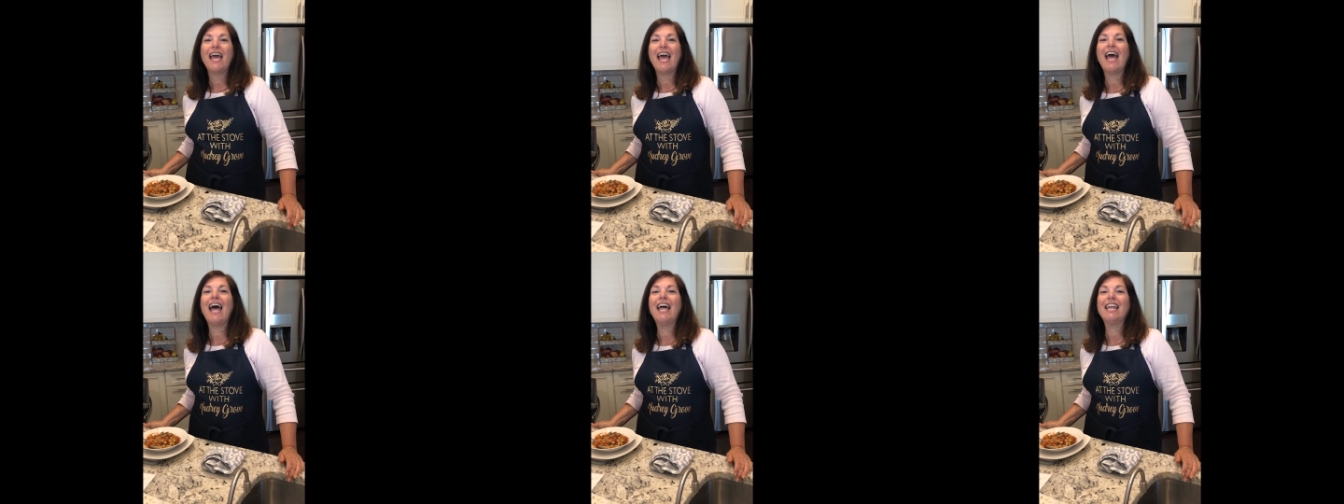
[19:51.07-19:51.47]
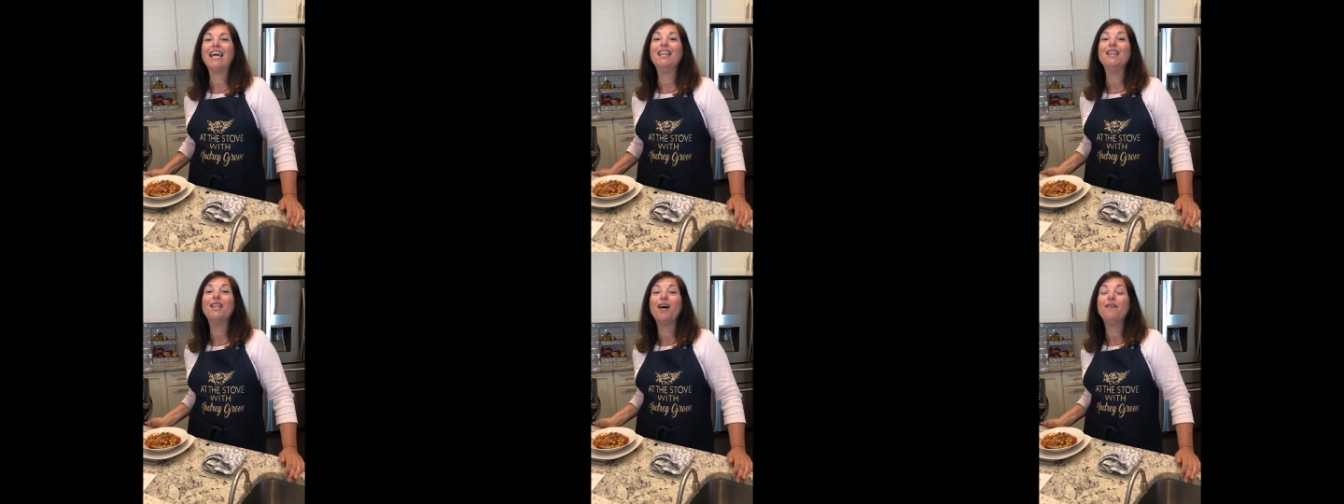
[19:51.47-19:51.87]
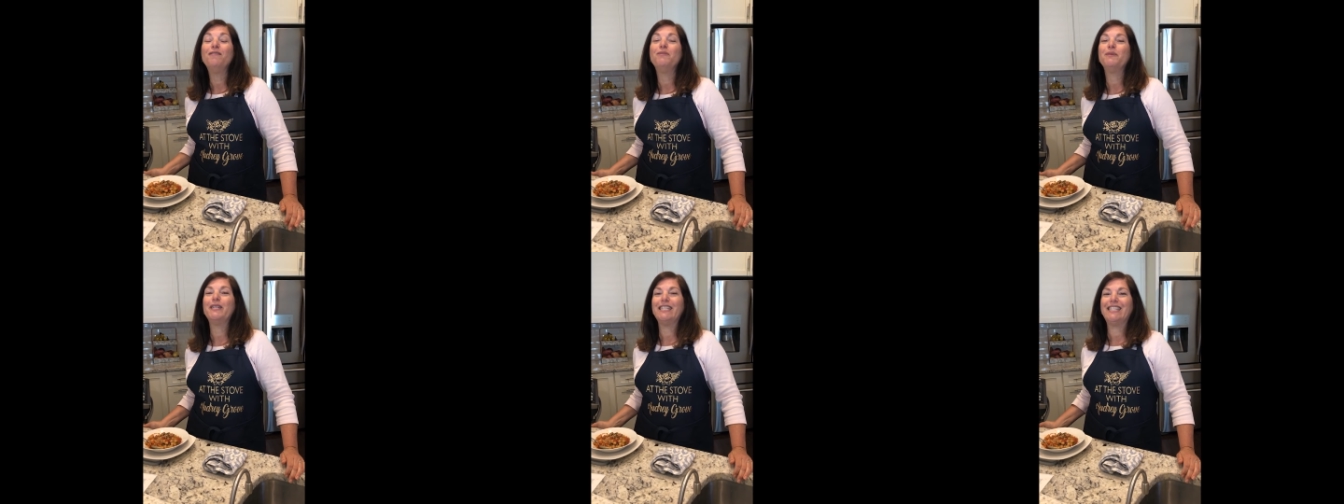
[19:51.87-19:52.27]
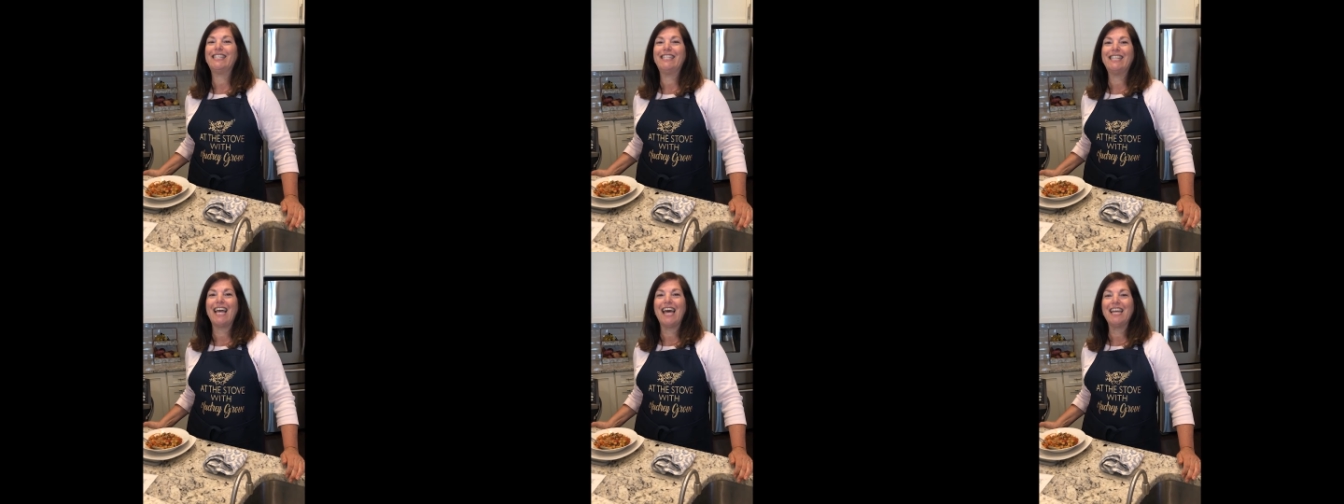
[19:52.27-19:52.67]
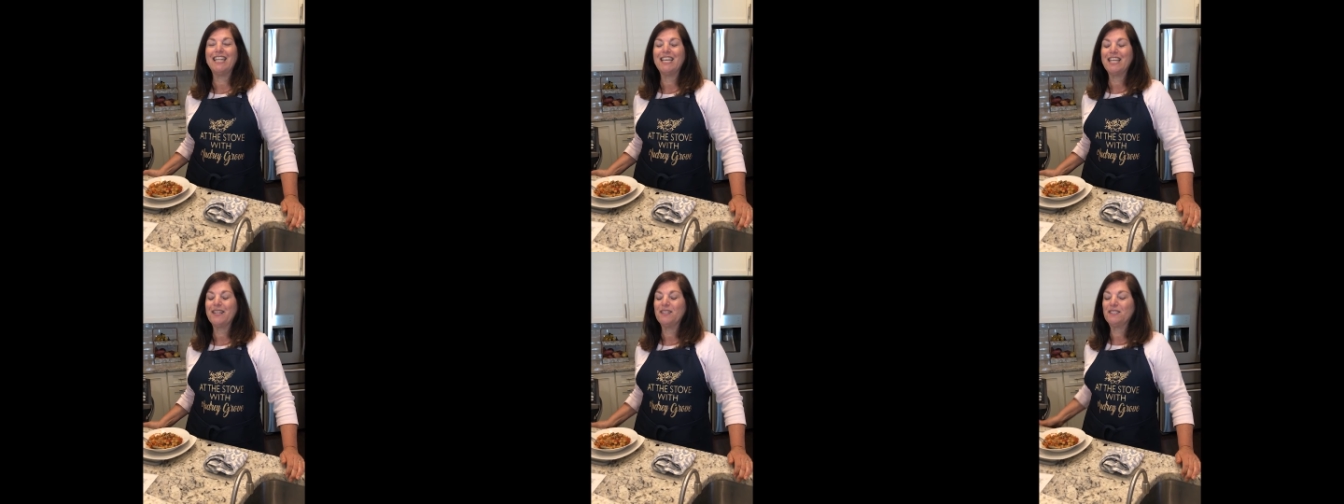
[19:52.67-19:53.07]
and I loved what it
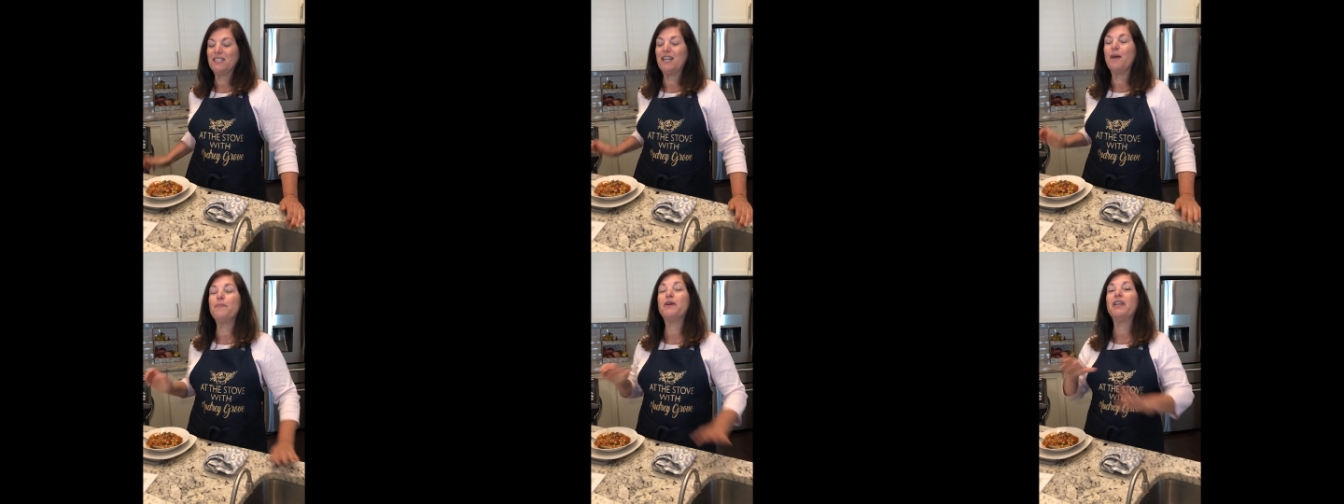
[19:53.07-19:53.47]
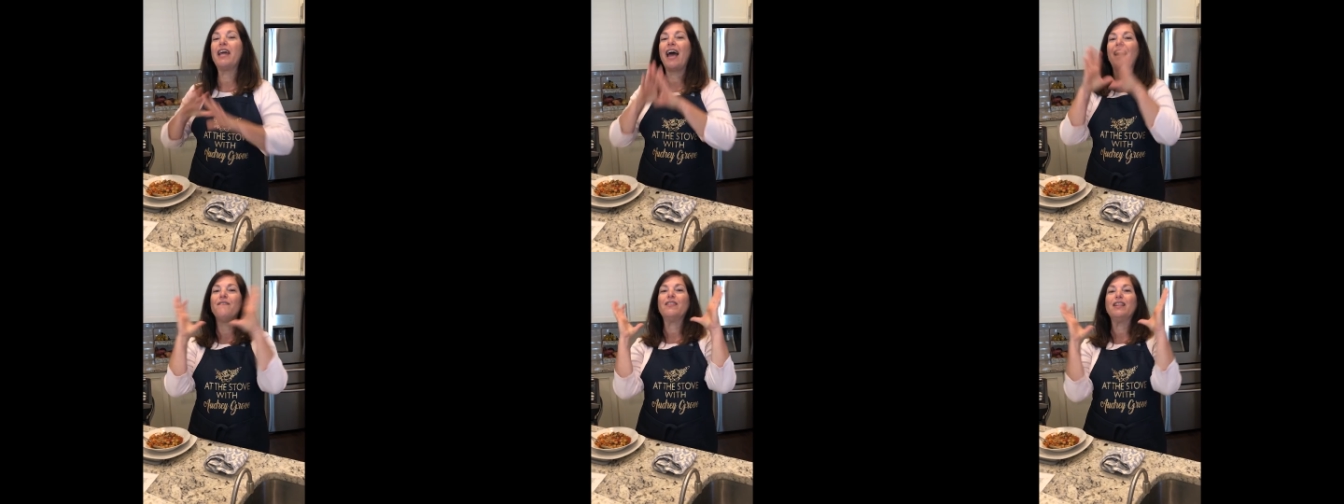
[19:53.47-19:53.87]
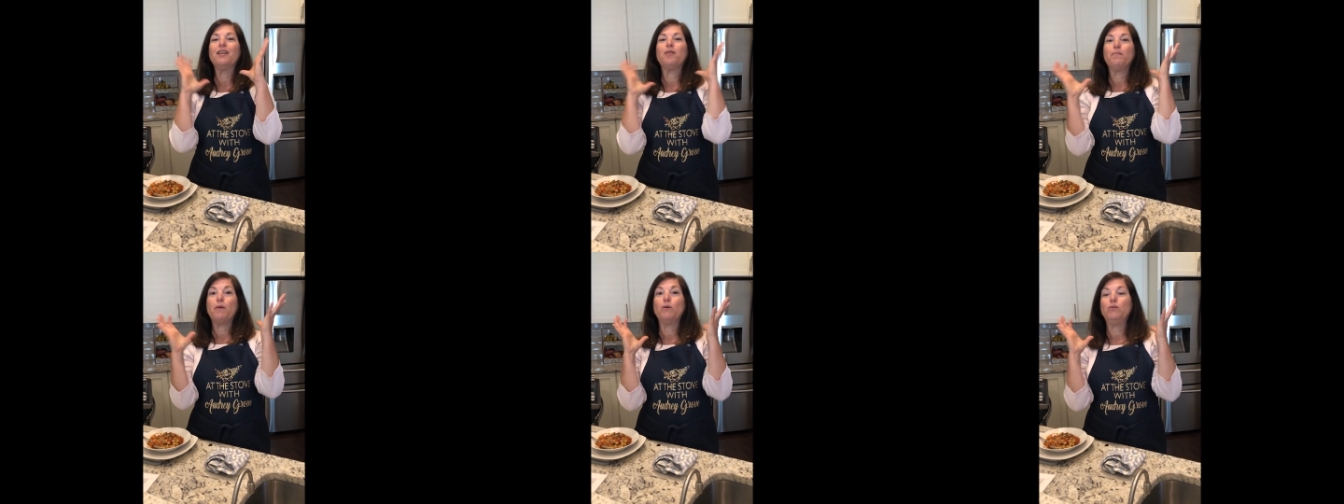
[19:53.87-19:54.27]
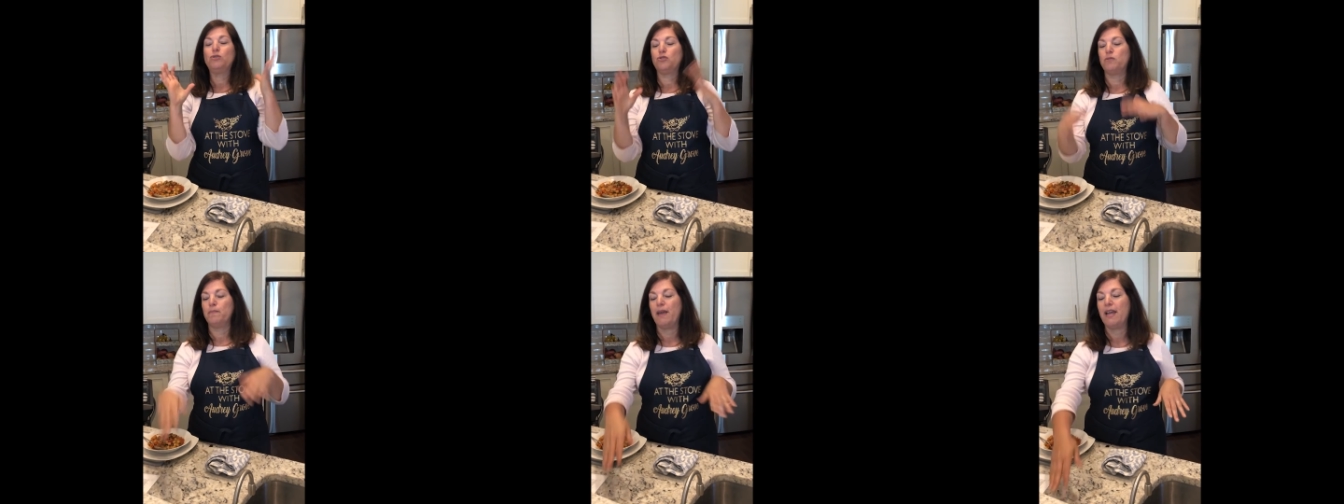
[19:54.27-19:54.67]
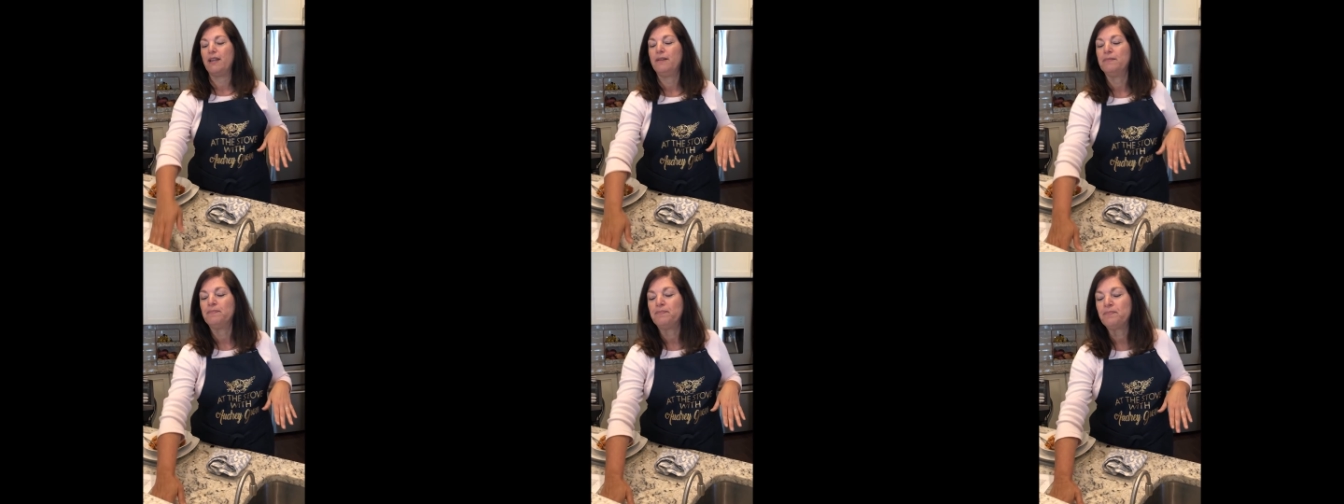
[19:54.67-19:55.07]
said and I'm gonna have a little poster made.